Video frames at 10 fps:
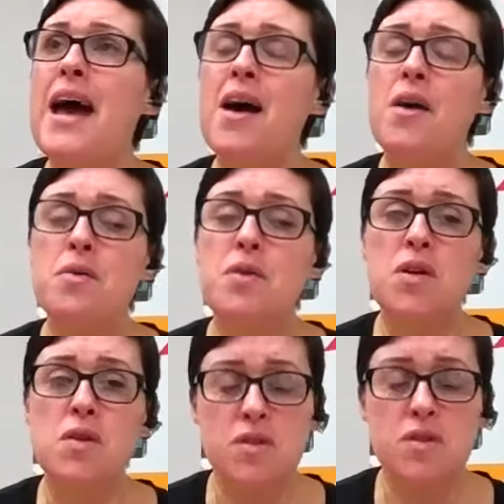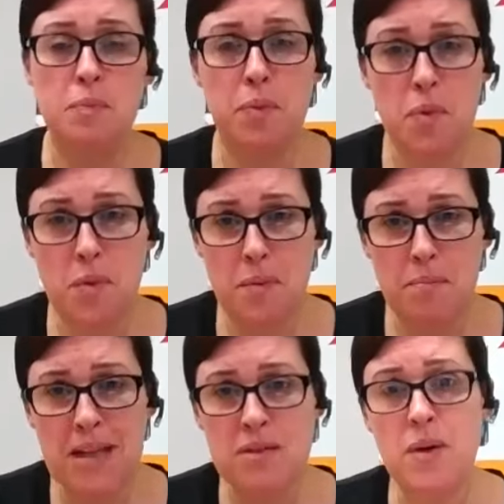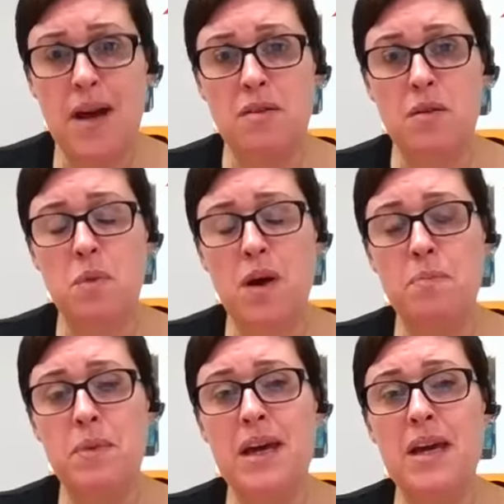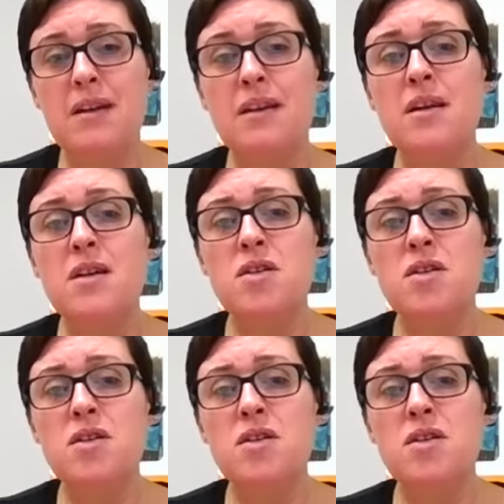how you can support mental health and well-being,